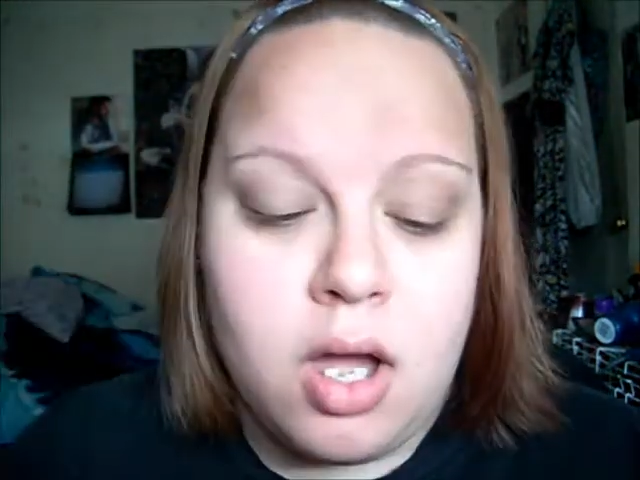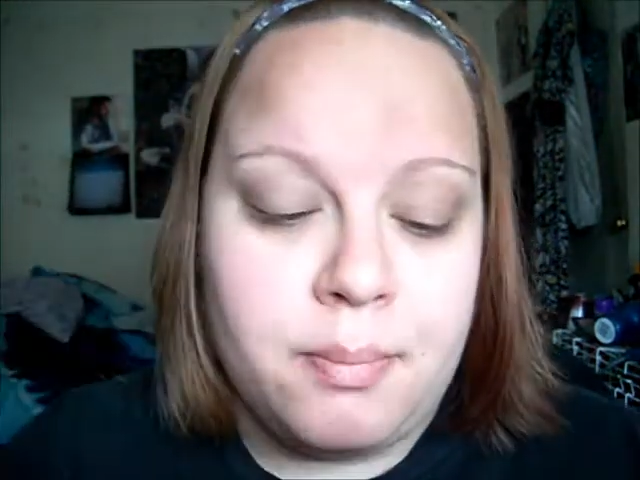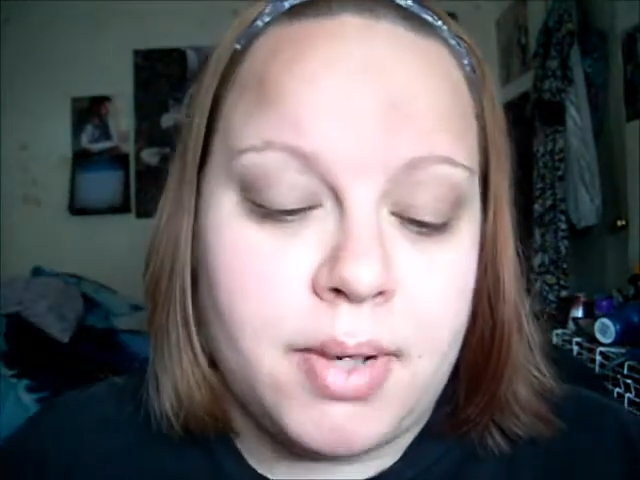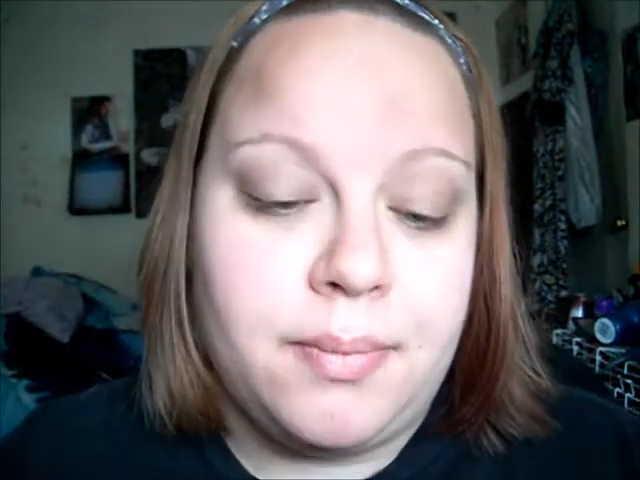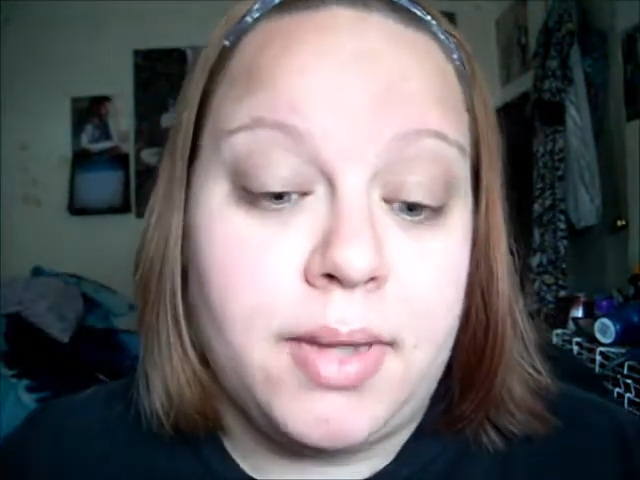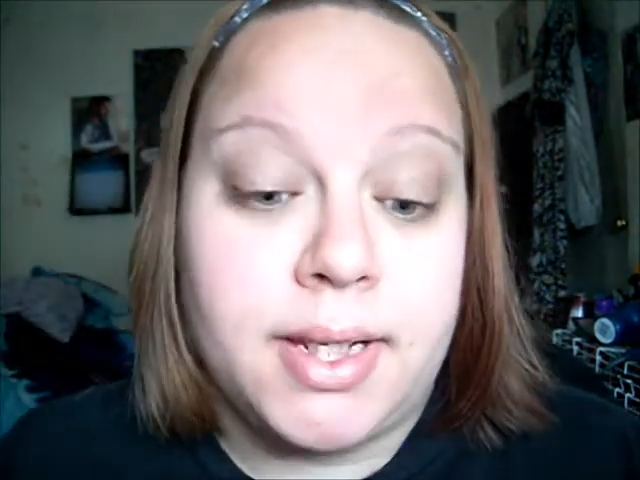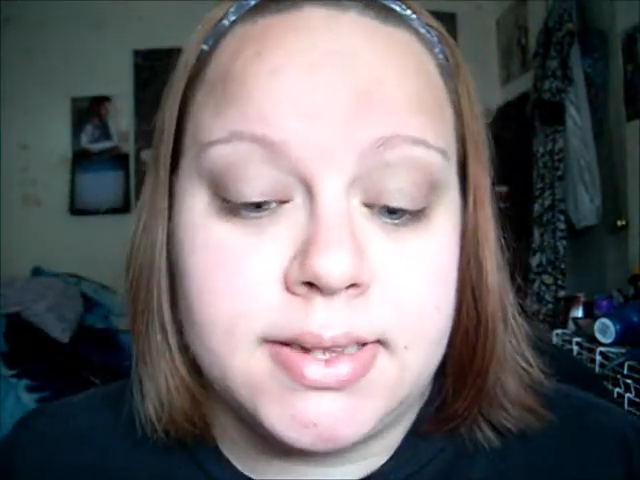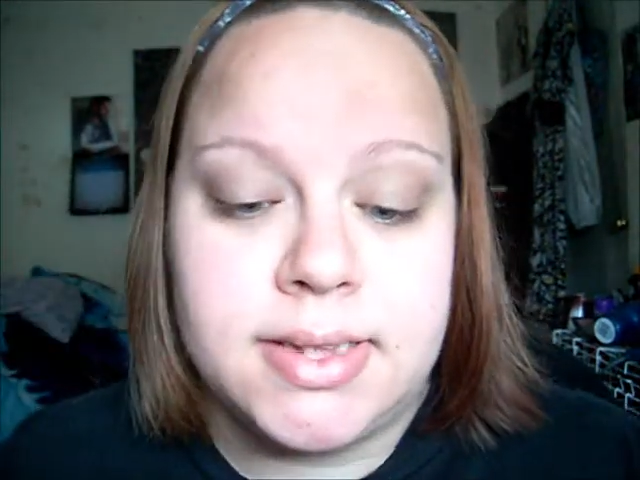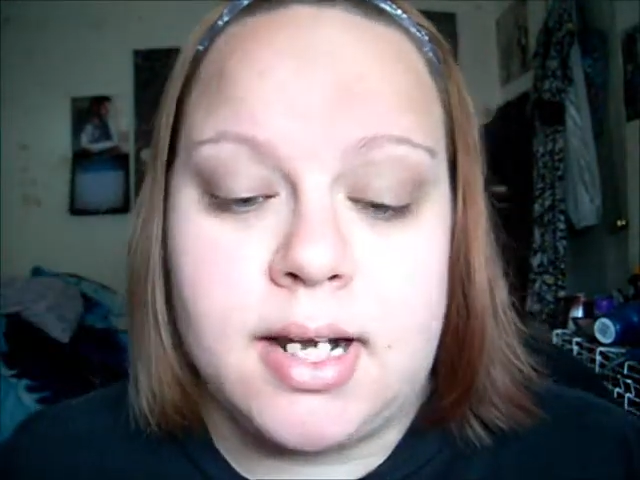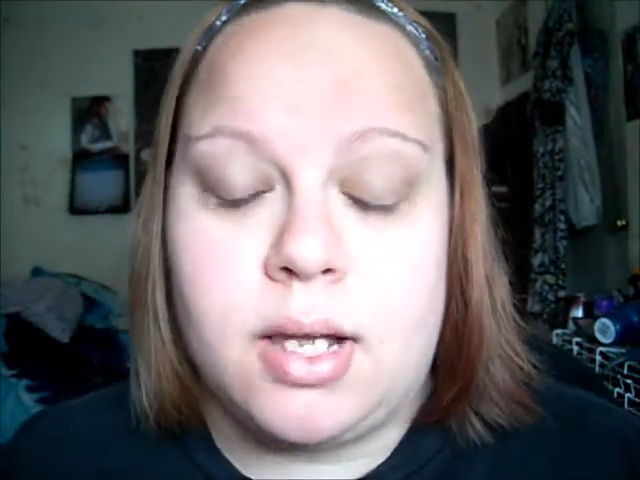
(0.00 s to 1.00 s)
But like I
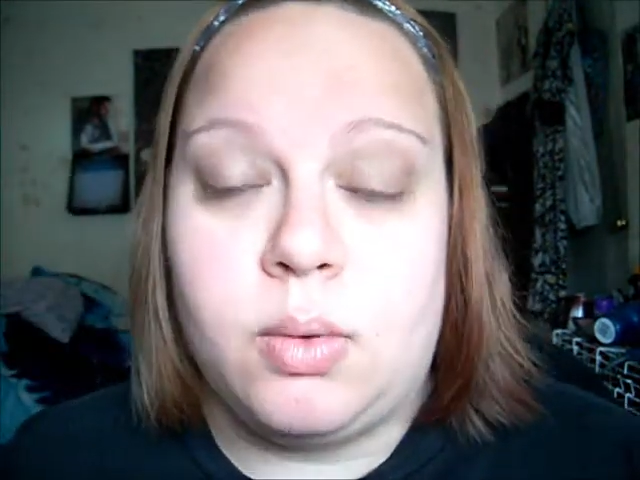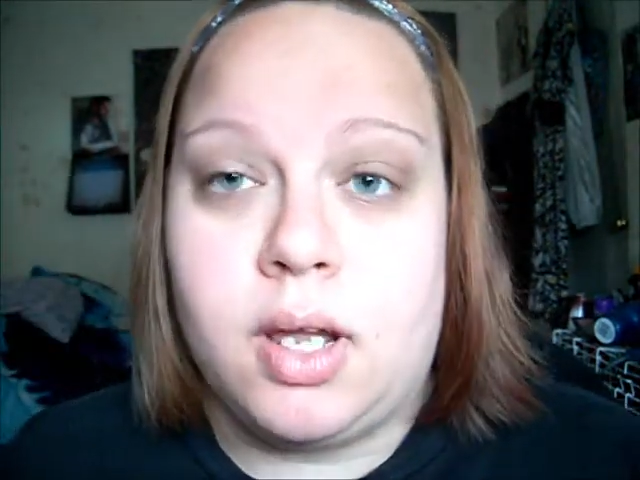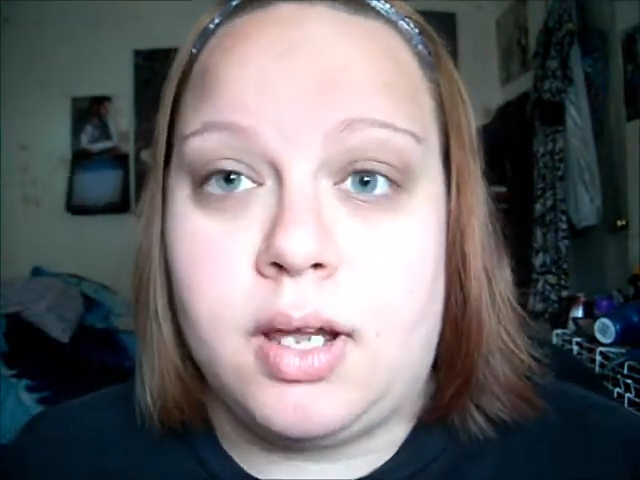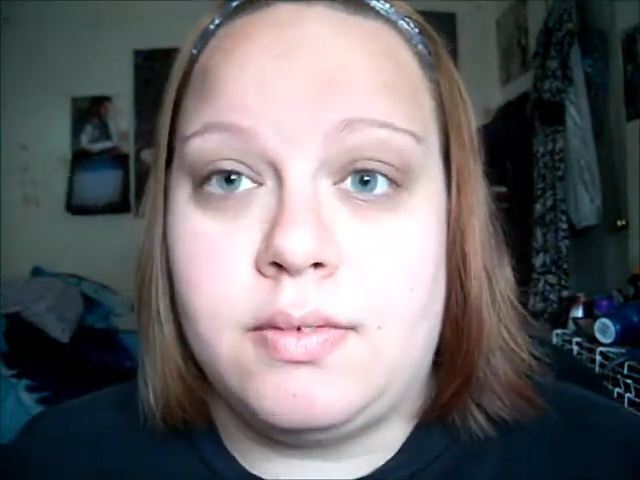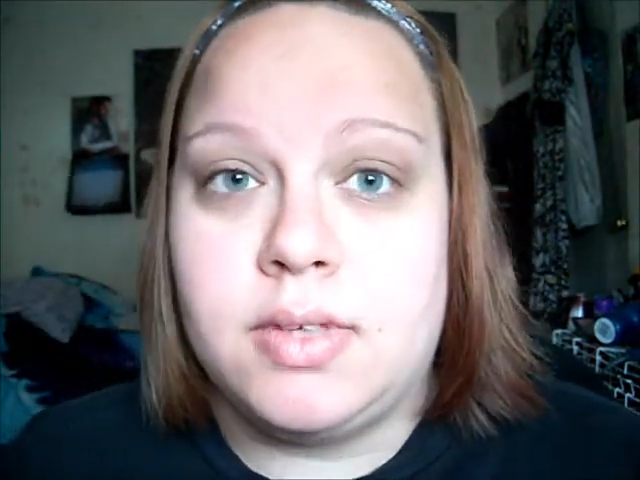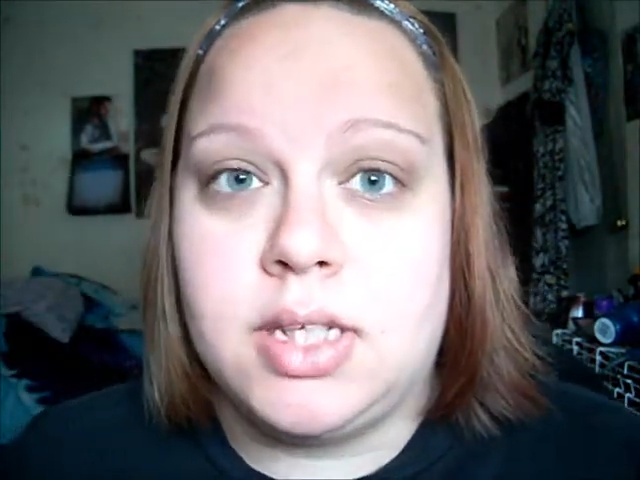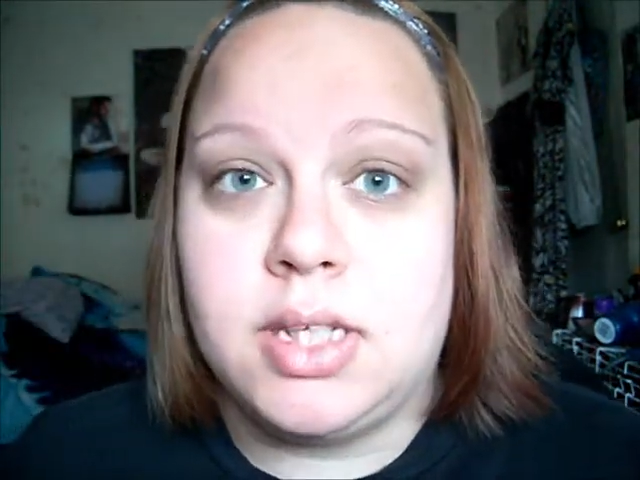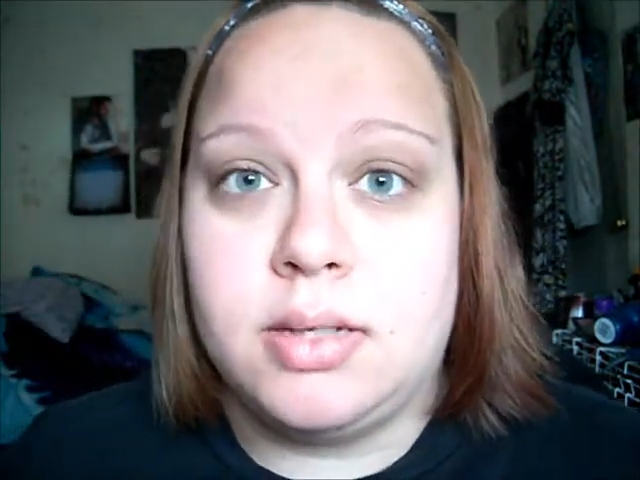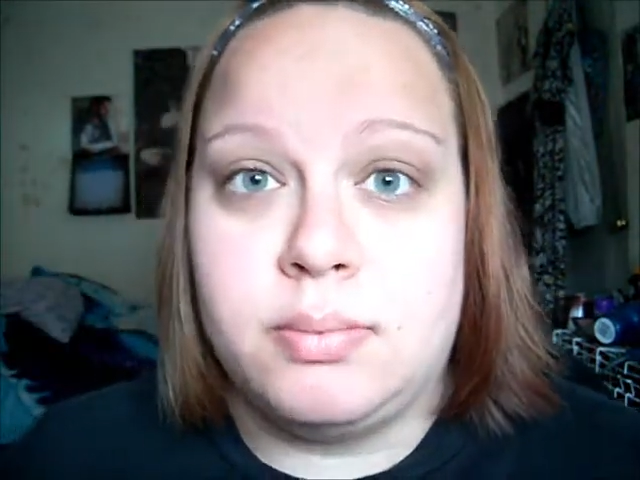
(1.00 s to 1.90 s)
said, I will have the